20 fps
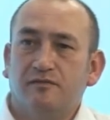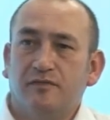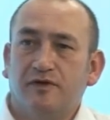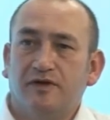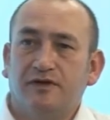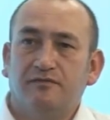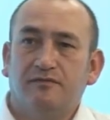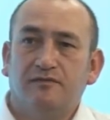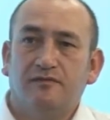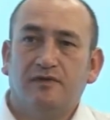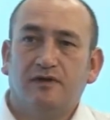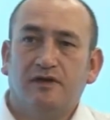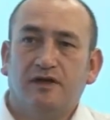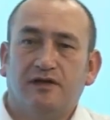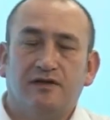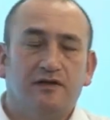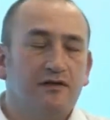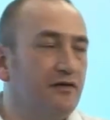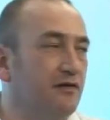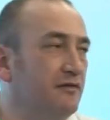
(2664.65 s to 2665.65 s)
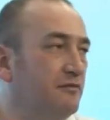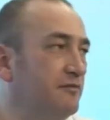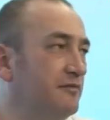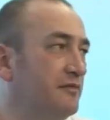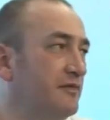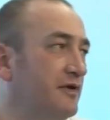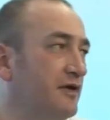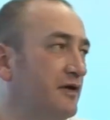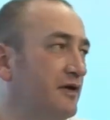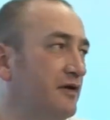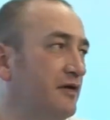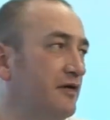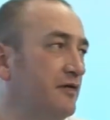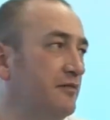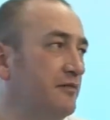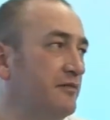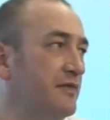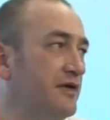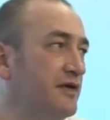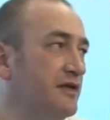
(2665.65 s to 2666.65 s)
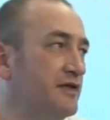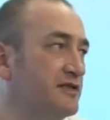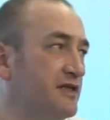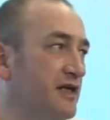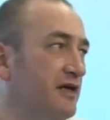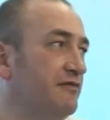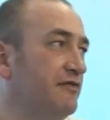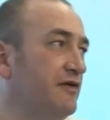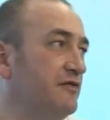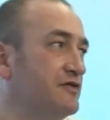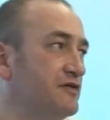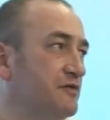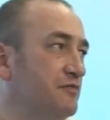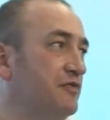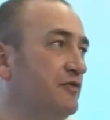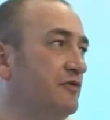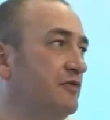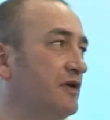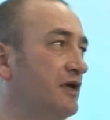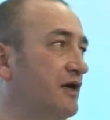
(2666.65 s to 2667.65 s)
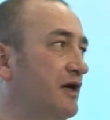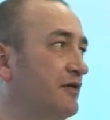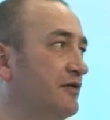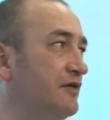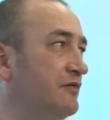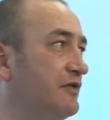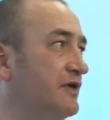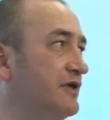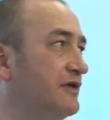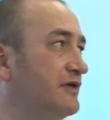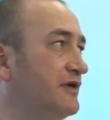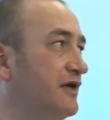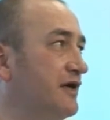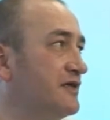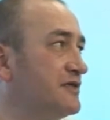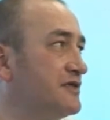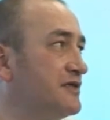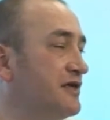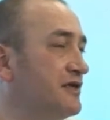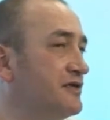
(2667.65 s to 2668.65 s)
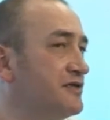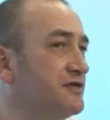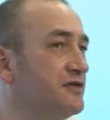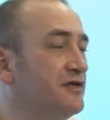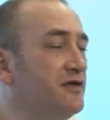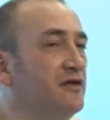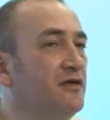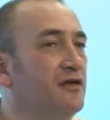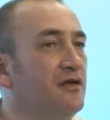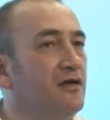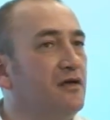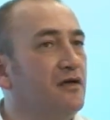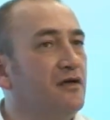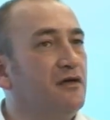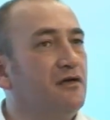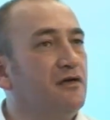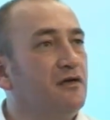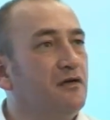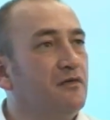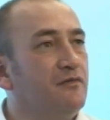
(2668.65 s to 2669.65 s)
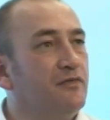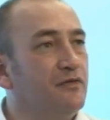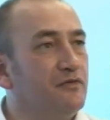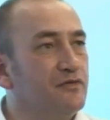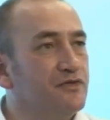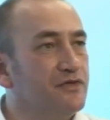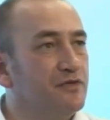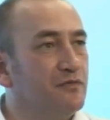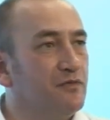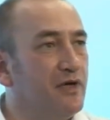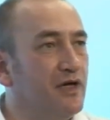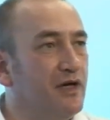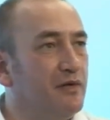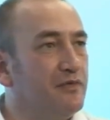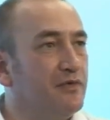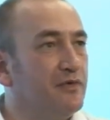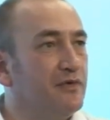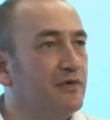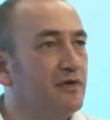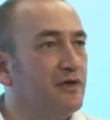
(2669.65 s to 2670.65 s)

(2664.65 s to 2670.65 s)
We had a telephone support line that we could access. There was the web.